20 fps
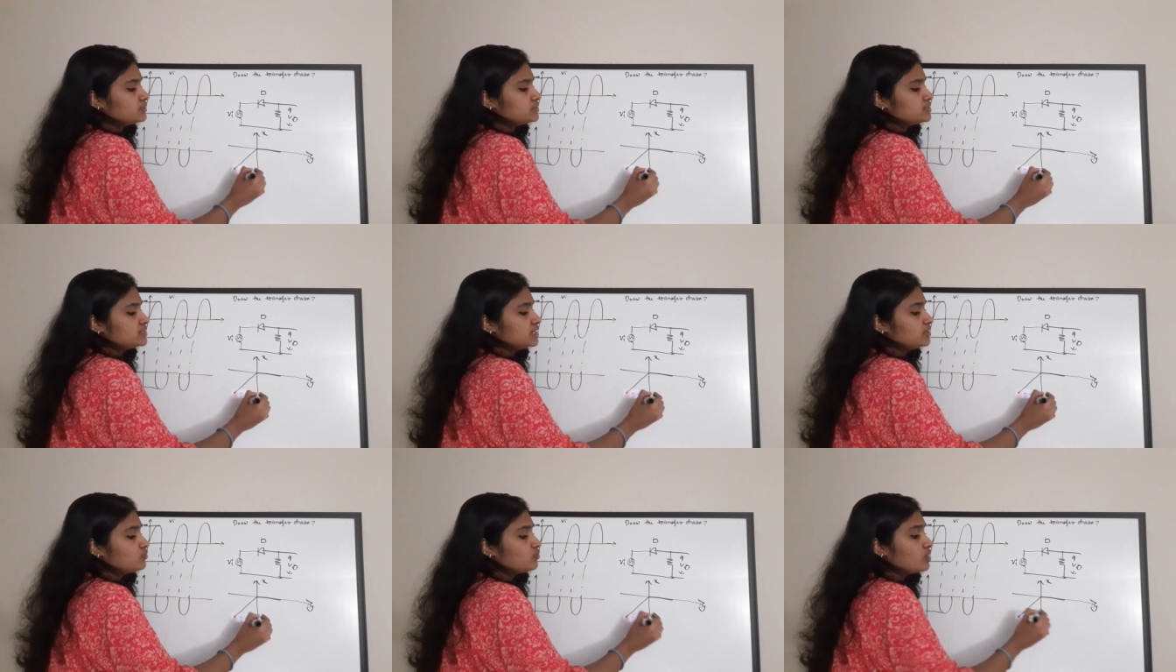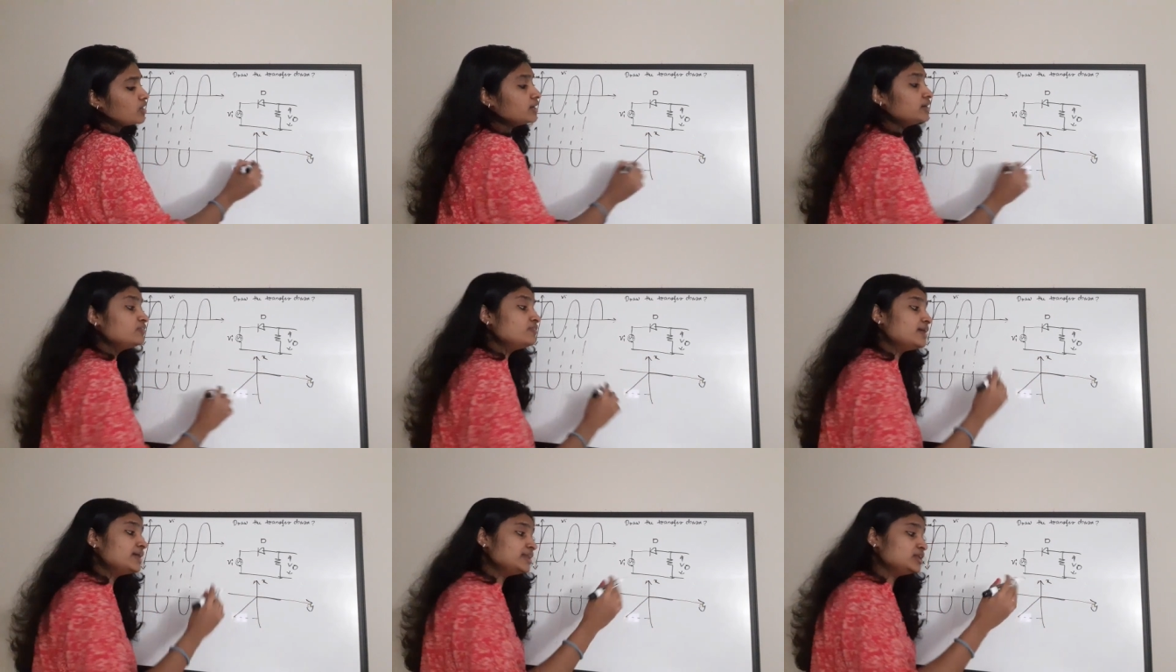till
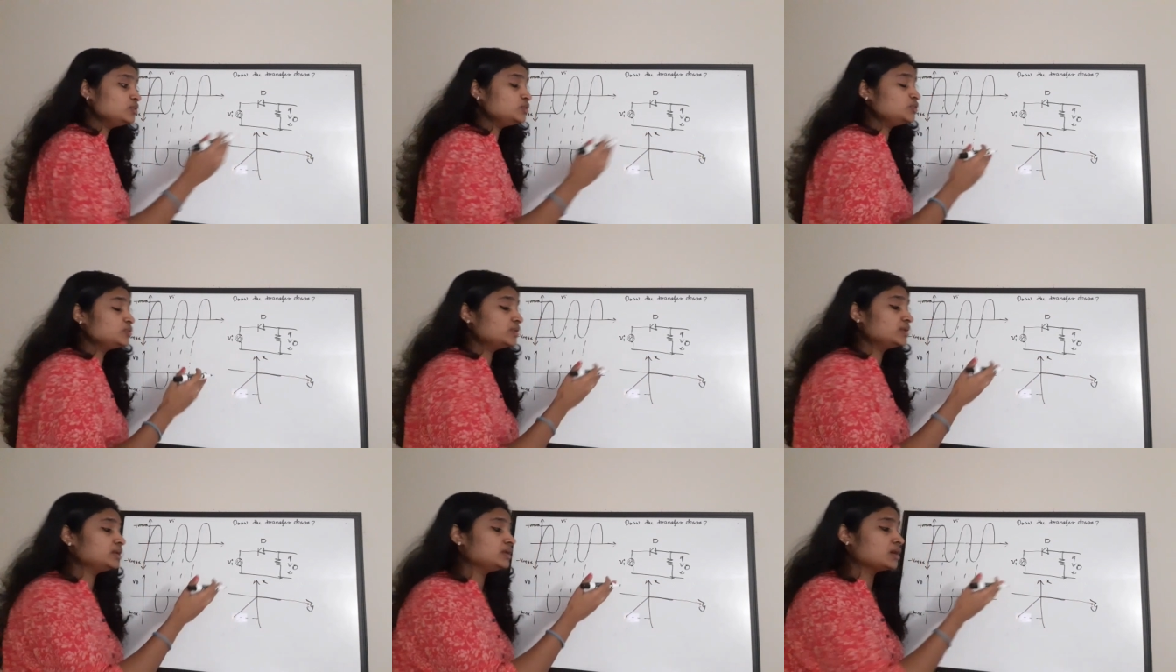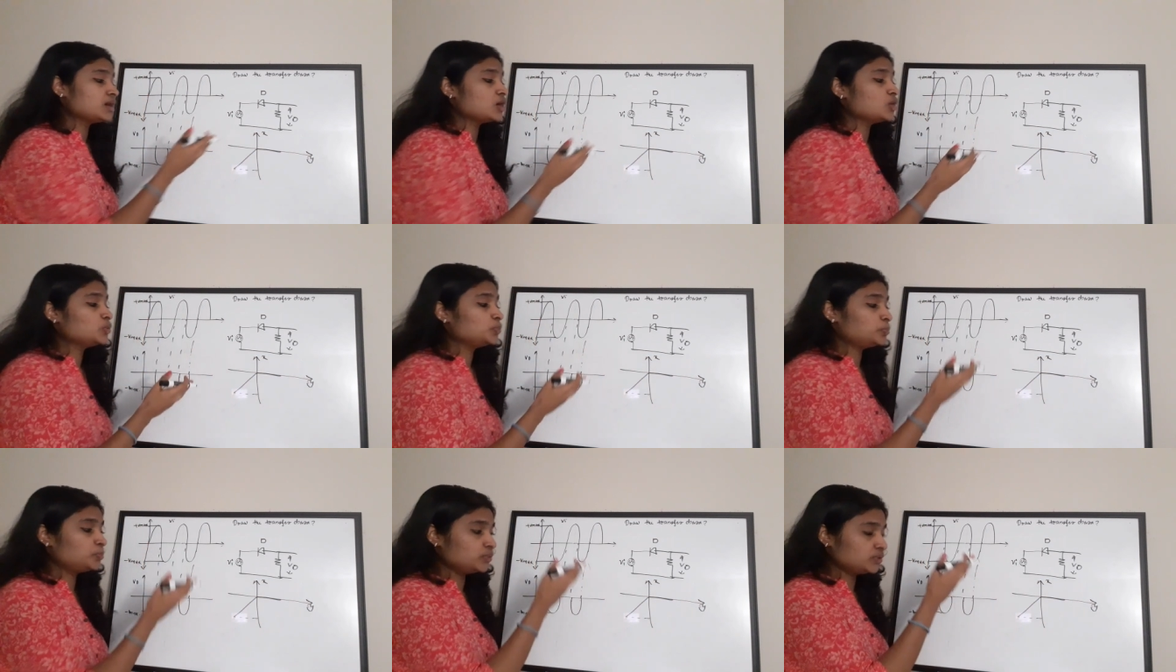what value your
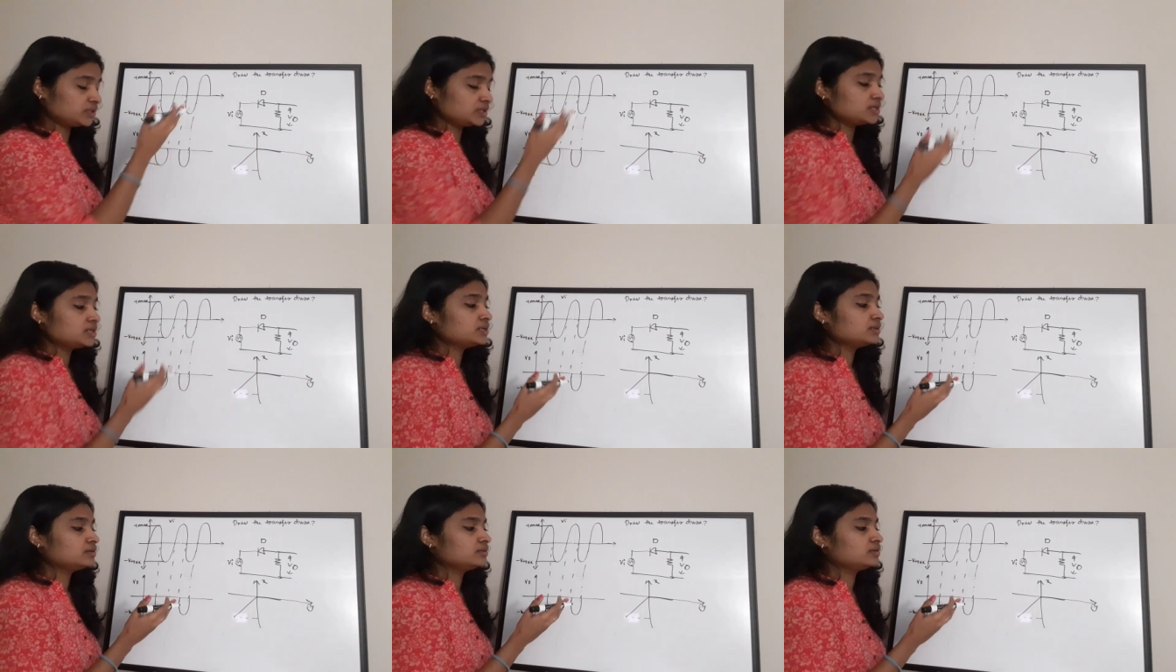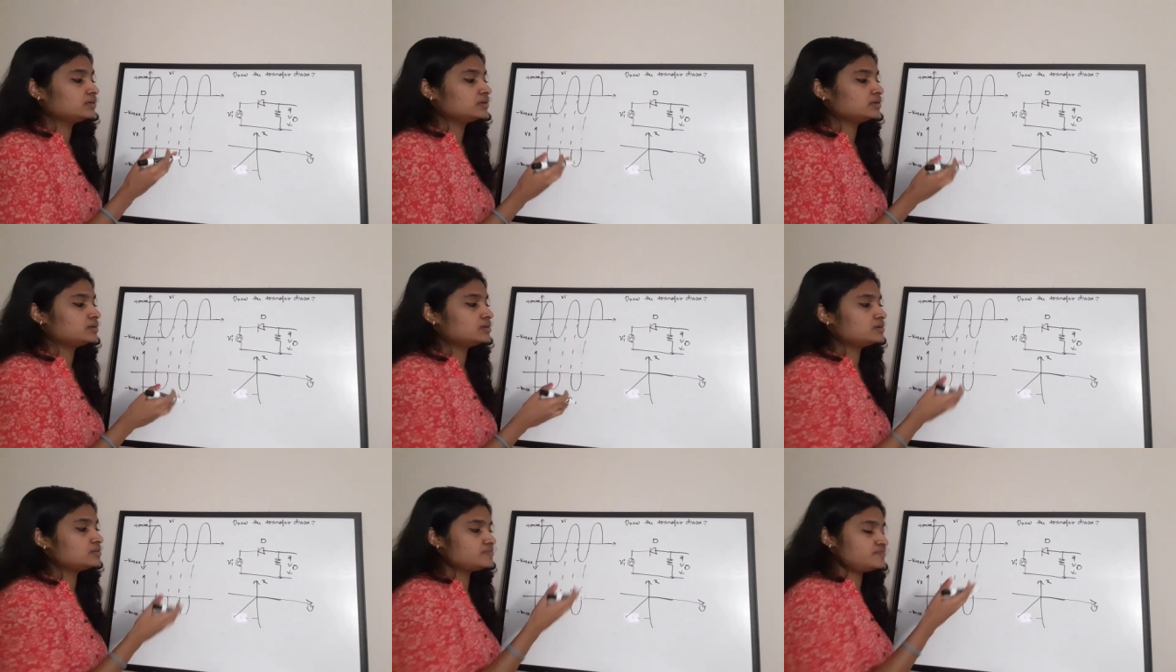output
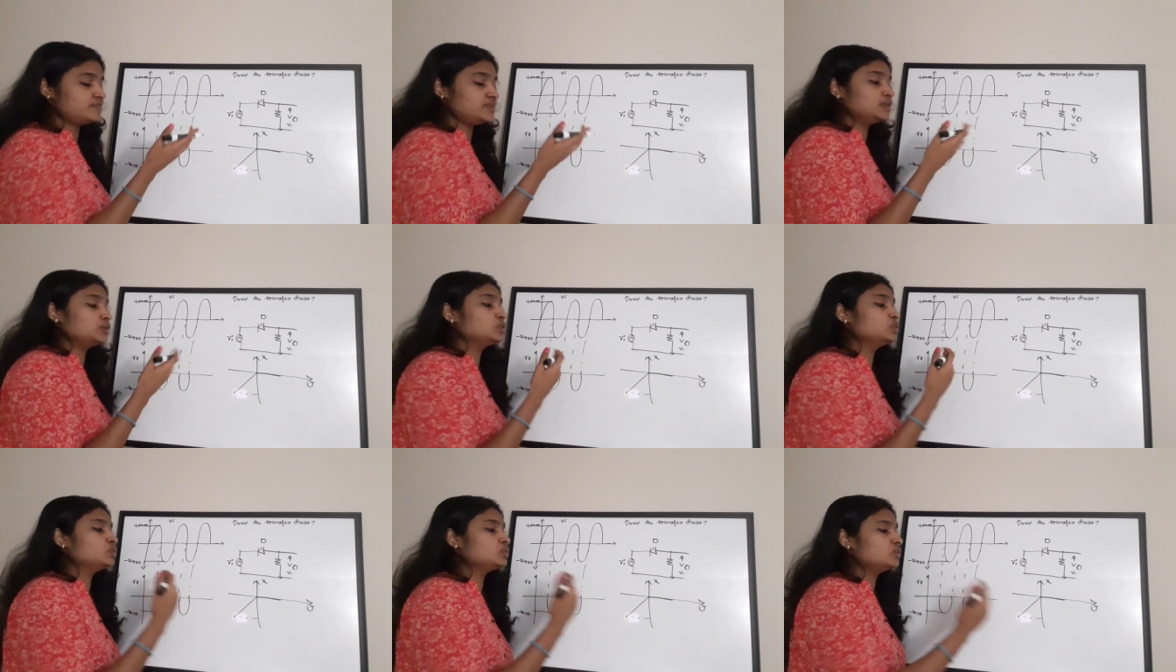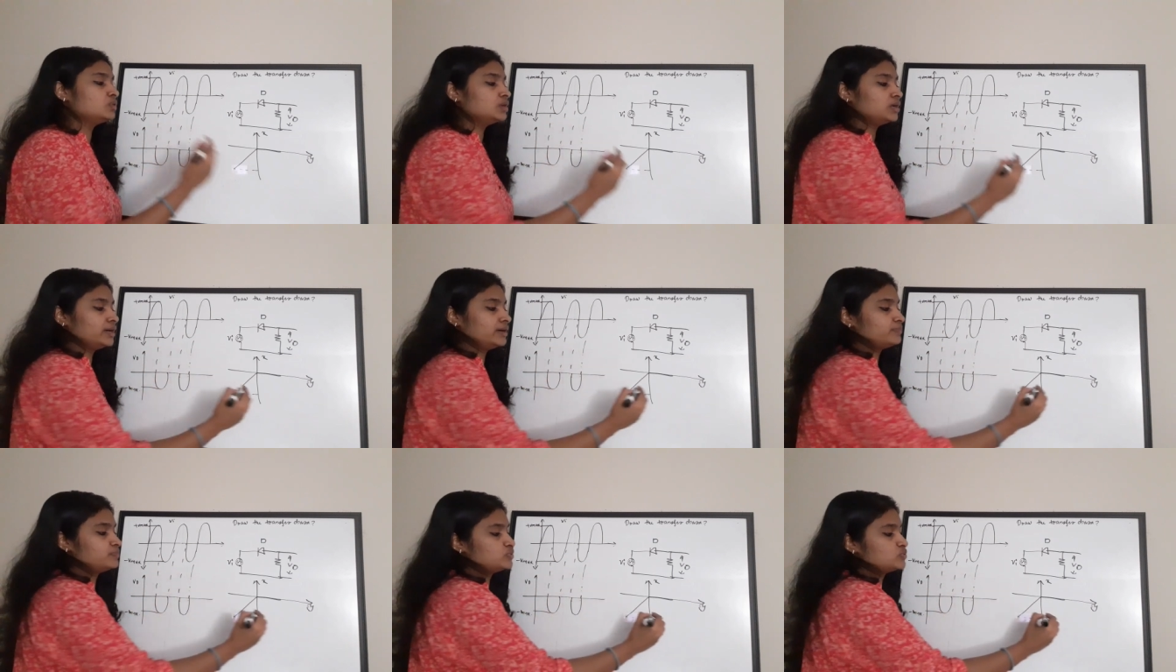uh, will
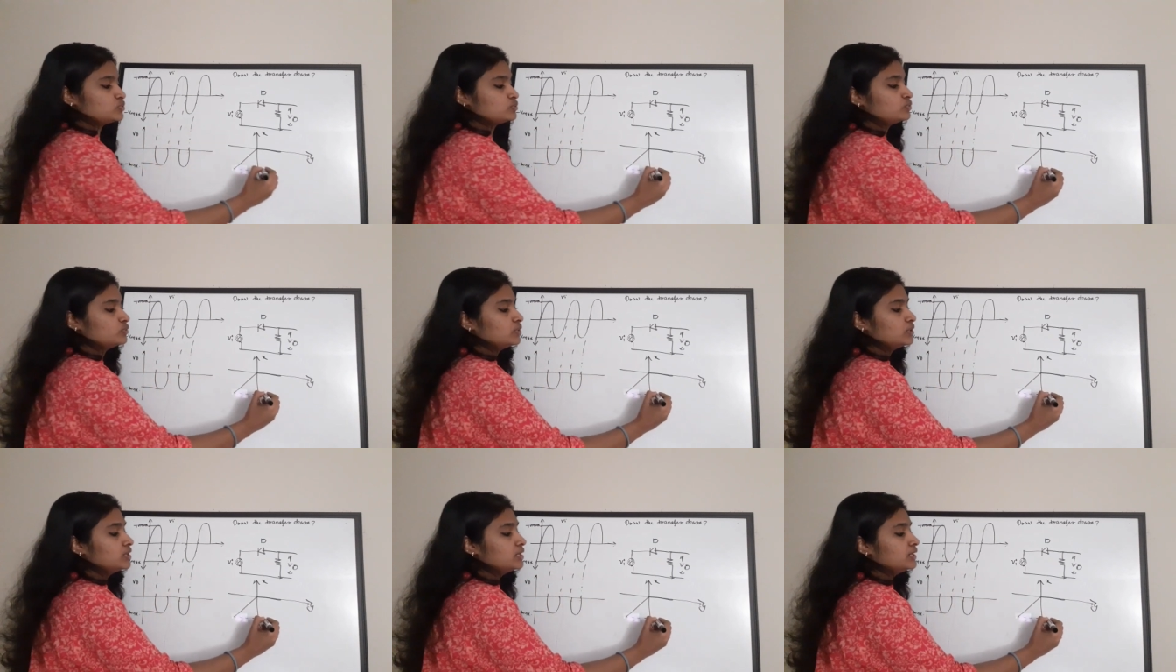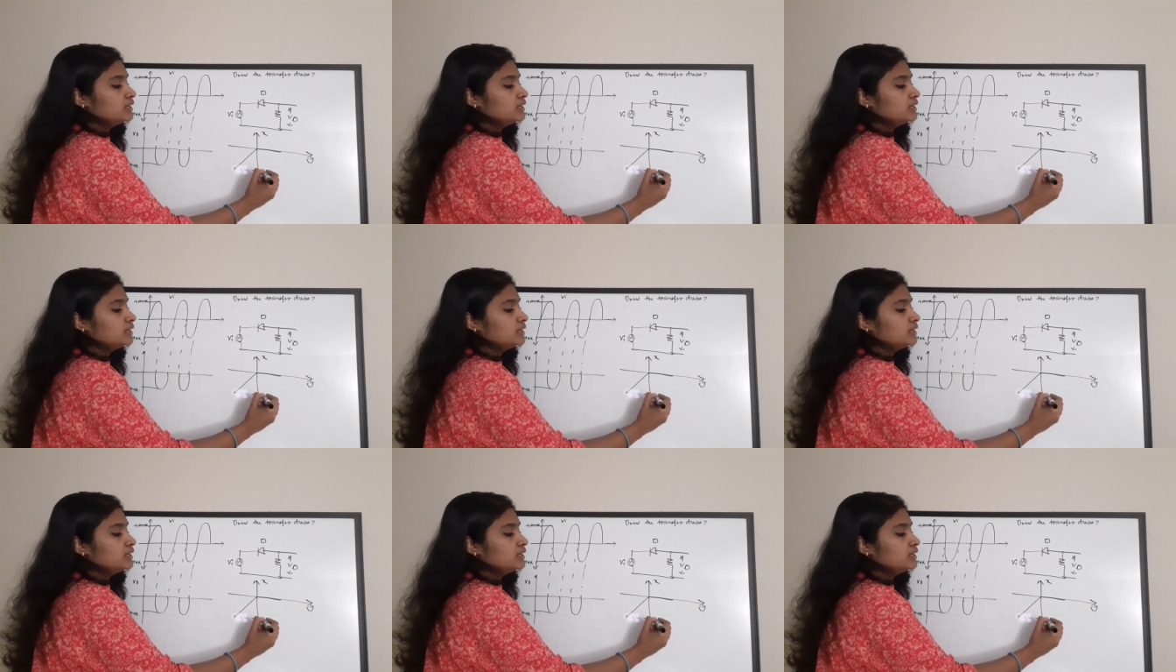go up to